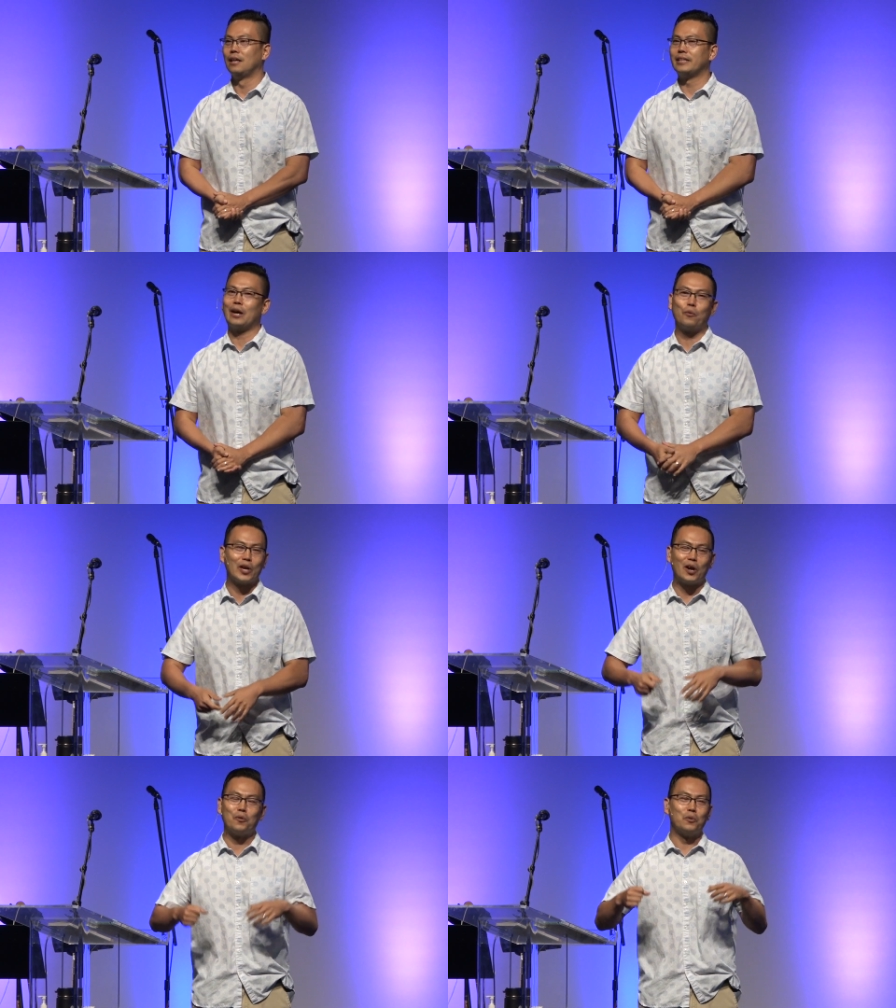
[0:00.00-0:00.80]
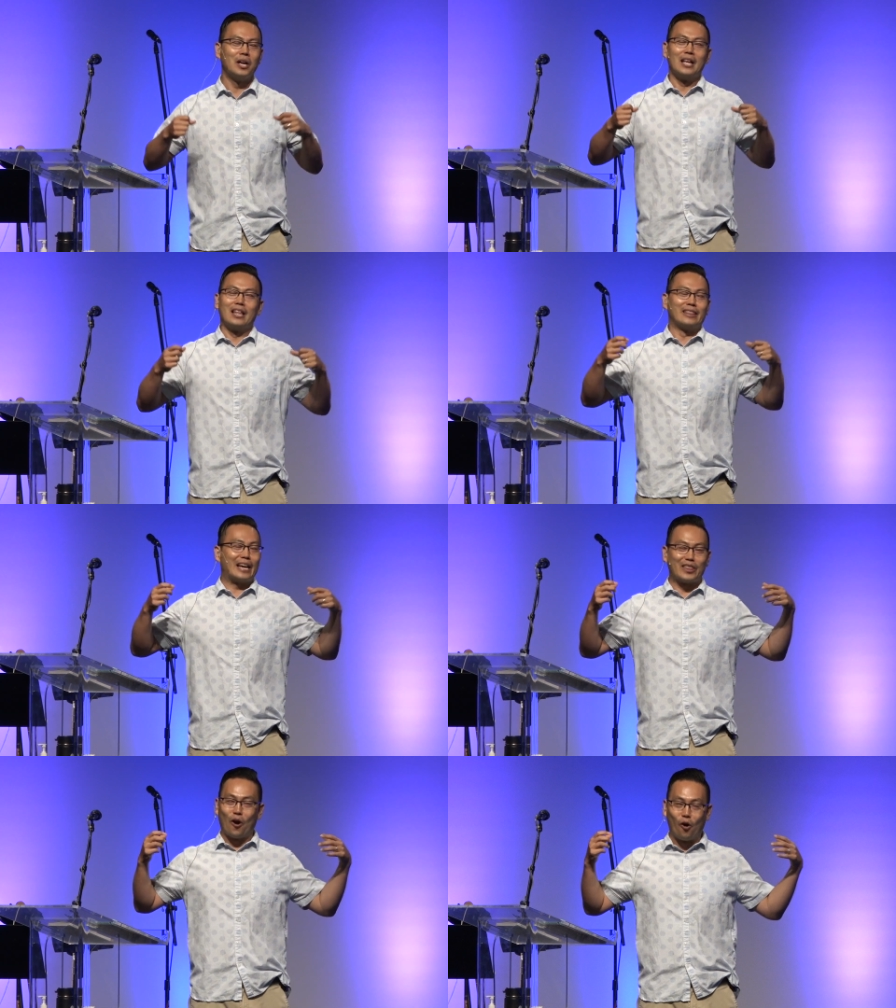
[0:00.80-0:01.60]
that we are
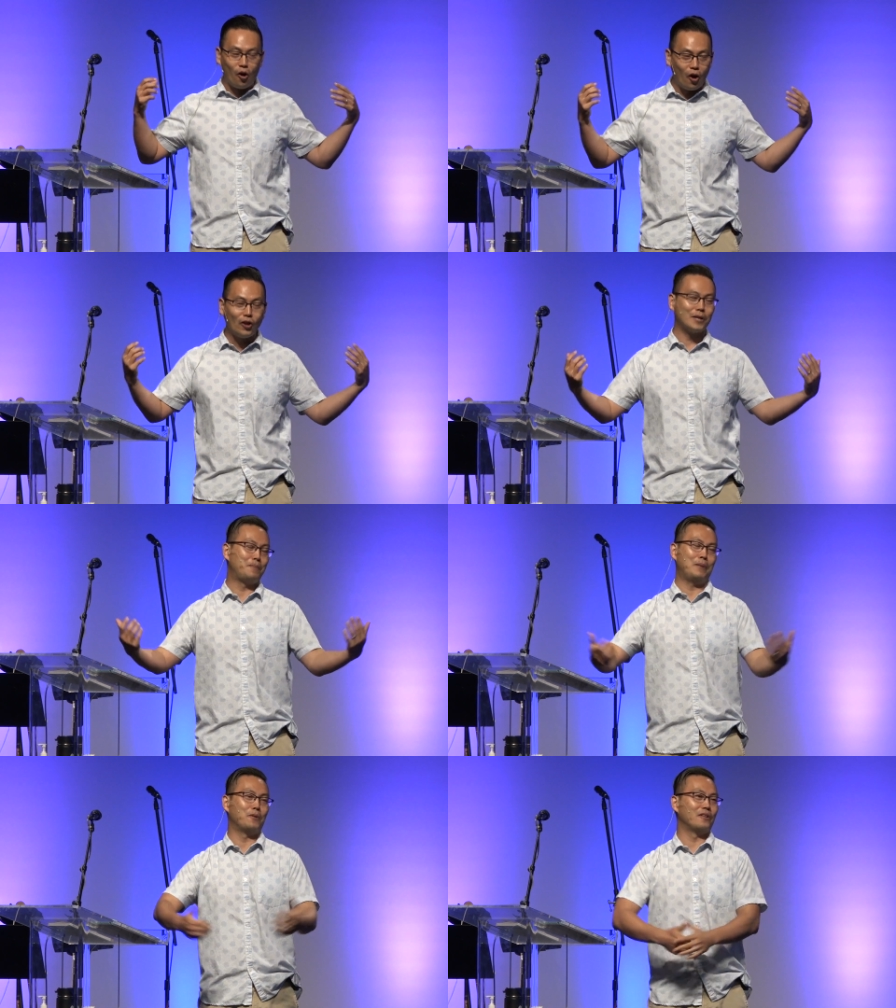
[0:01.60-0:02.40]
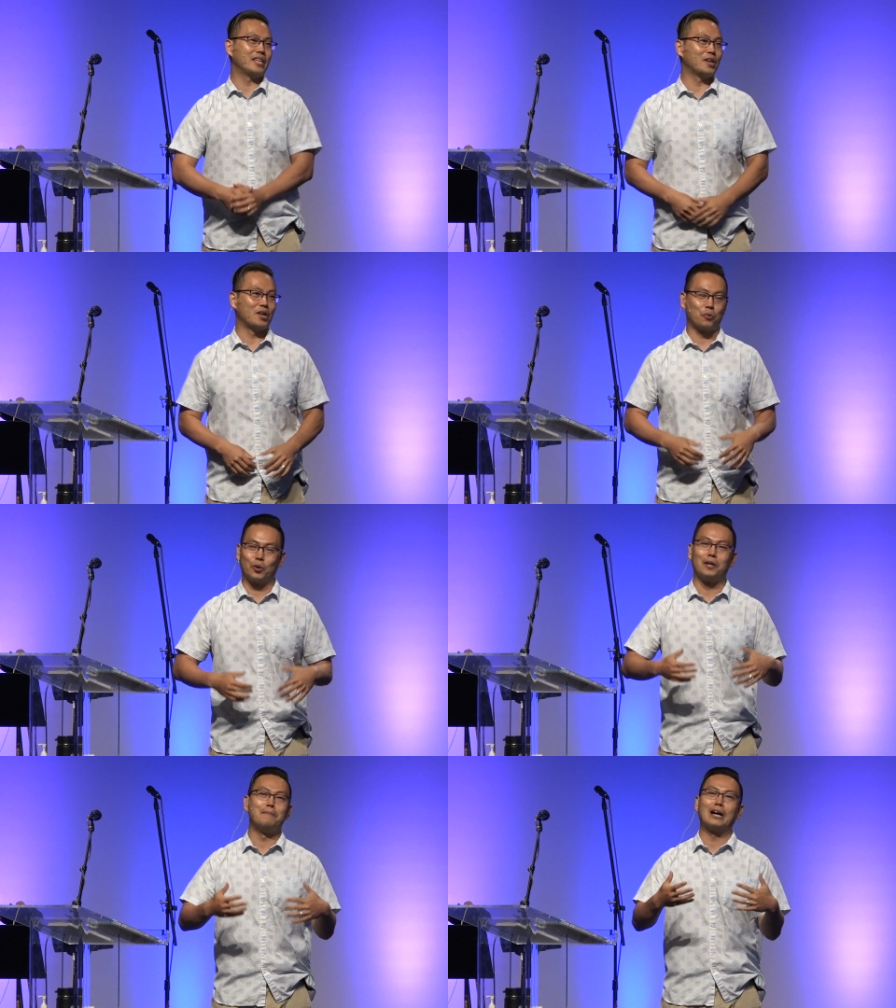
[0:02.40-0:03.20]
that all the people of the earth
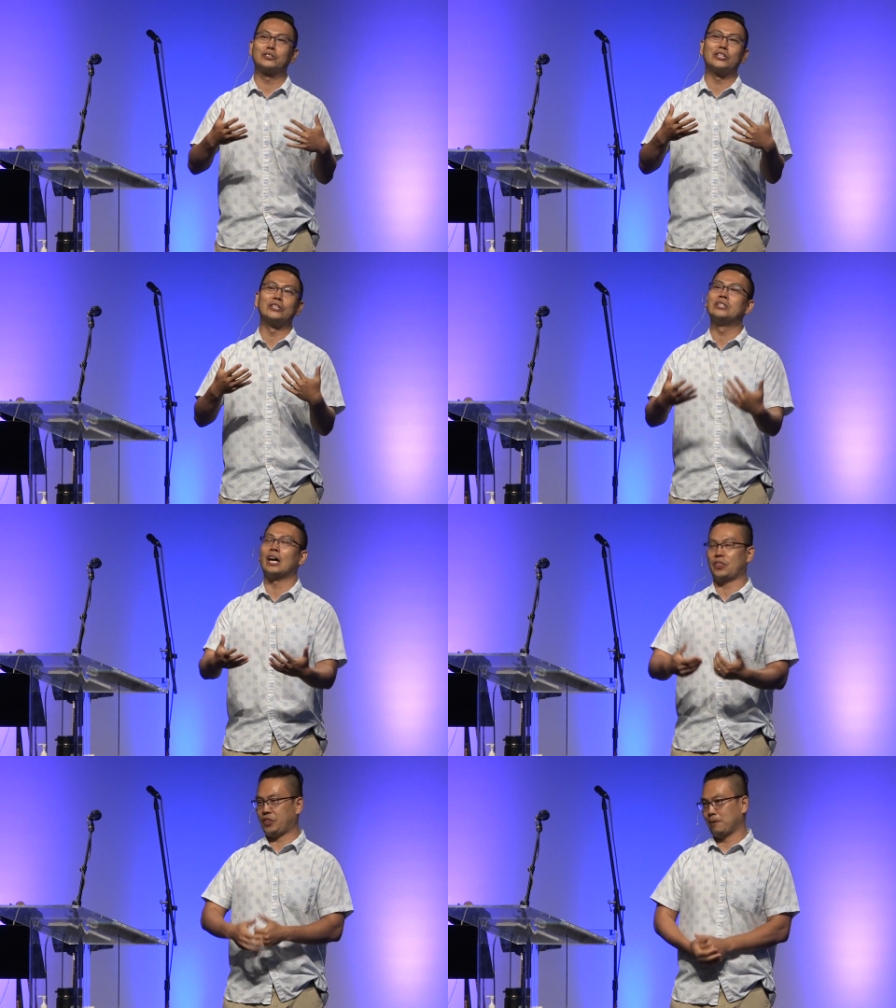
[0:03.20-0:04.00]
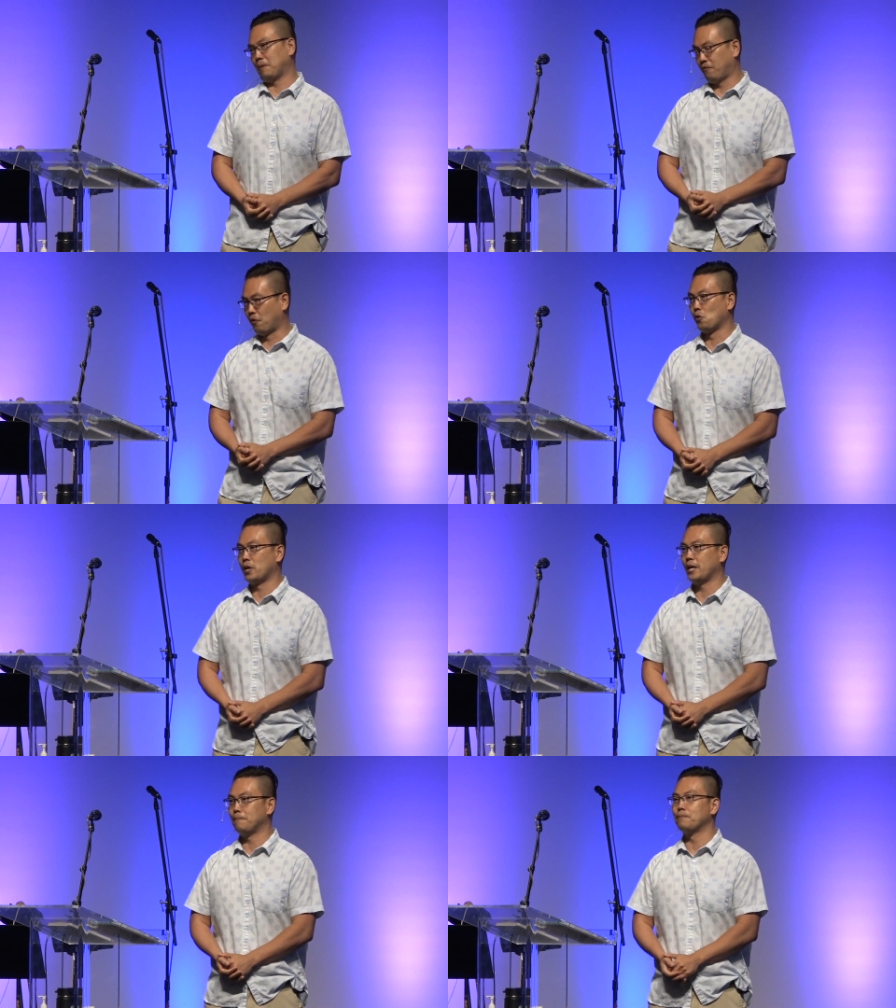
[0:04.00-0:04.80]
will amount to nothing before
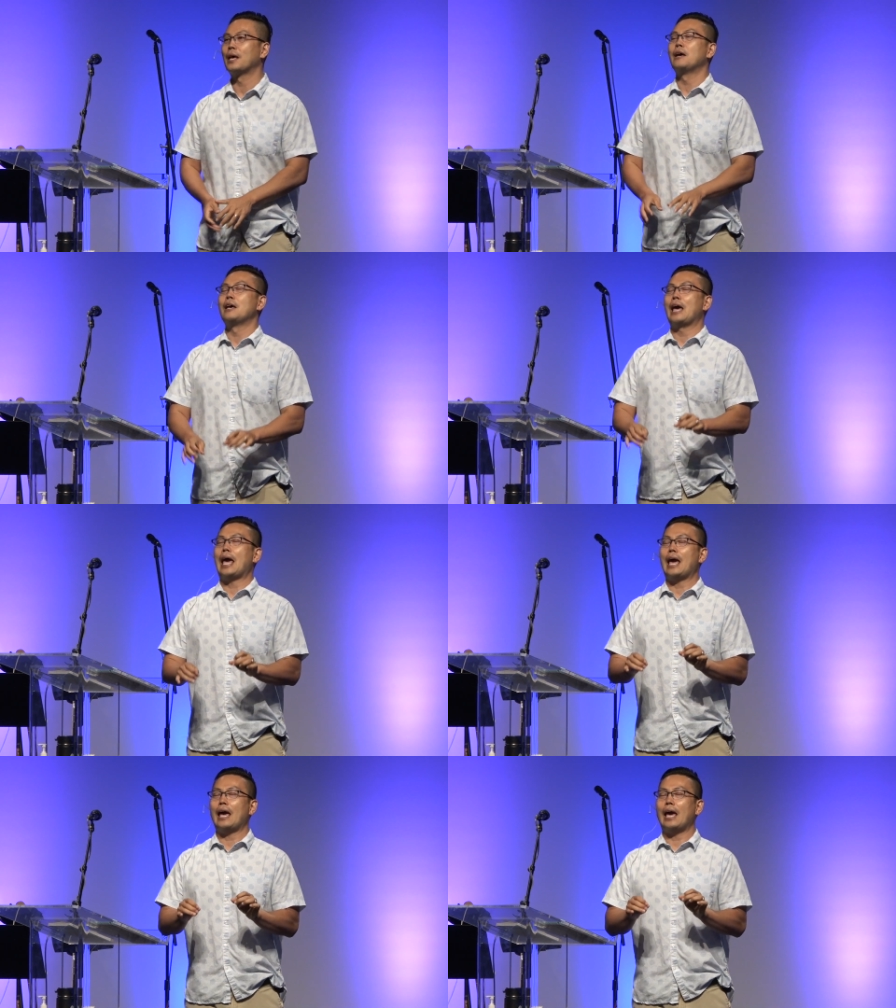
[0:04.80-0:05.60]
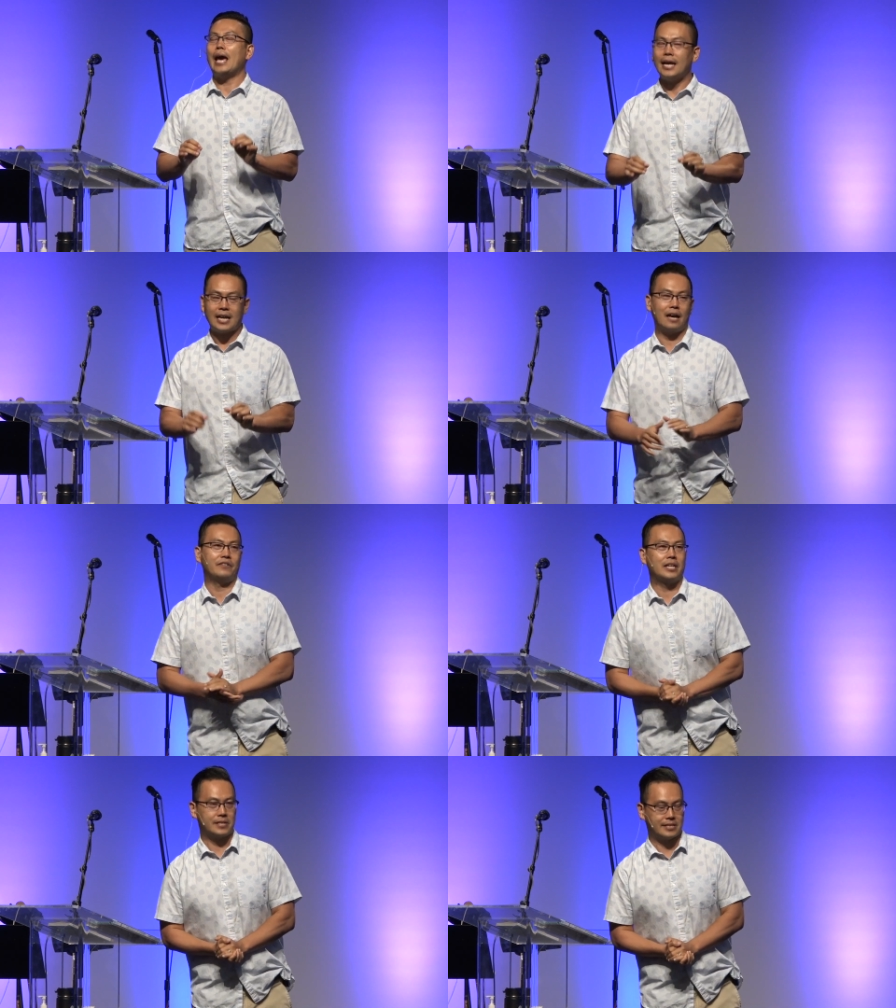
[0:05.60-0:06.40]
him. And
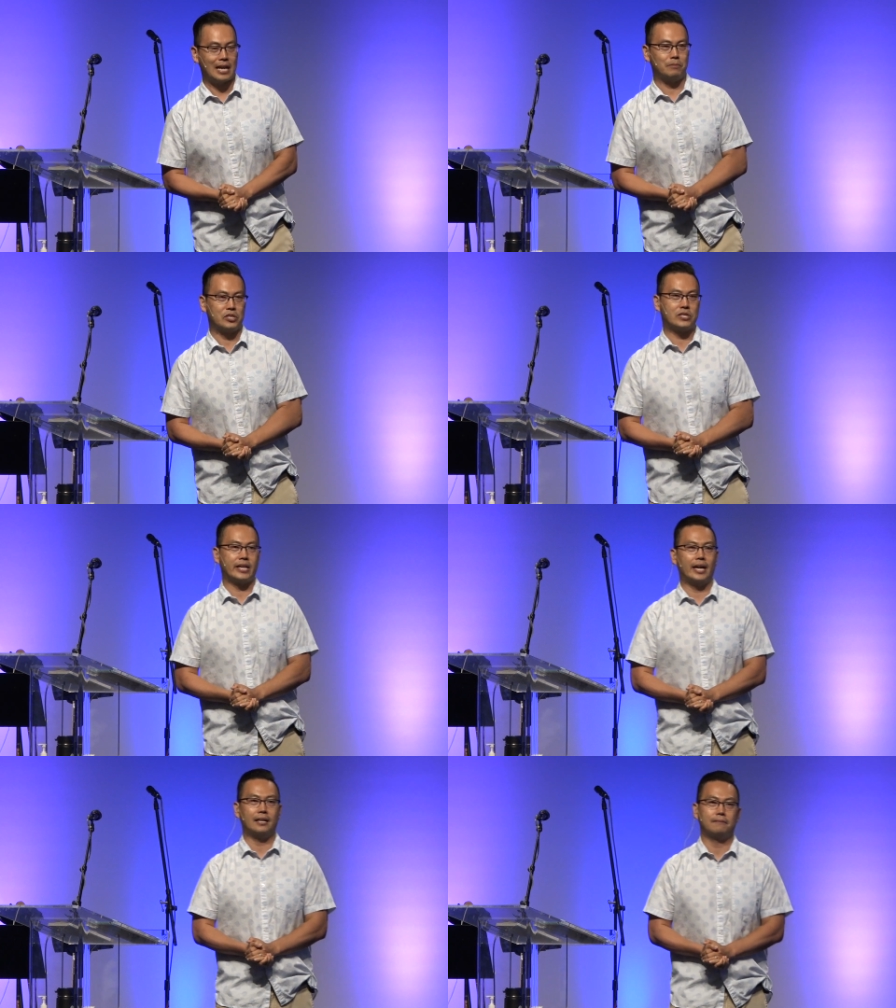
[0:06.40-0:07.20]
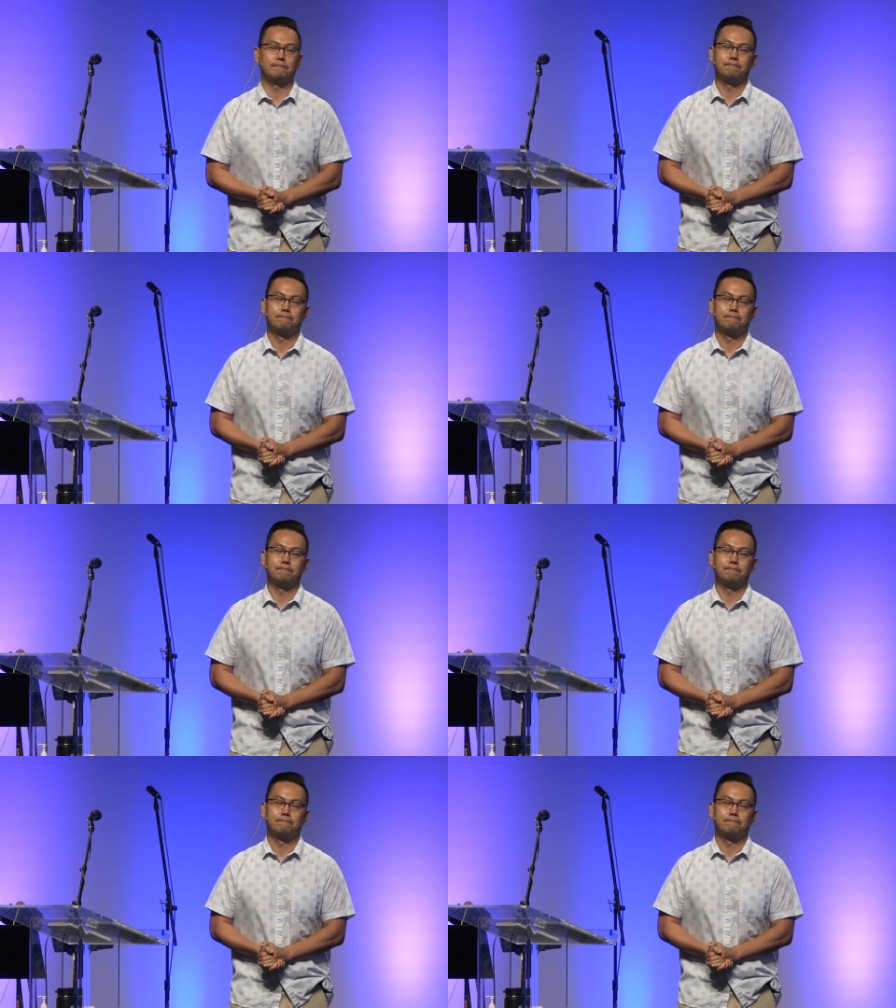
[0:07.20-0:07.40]
having established that,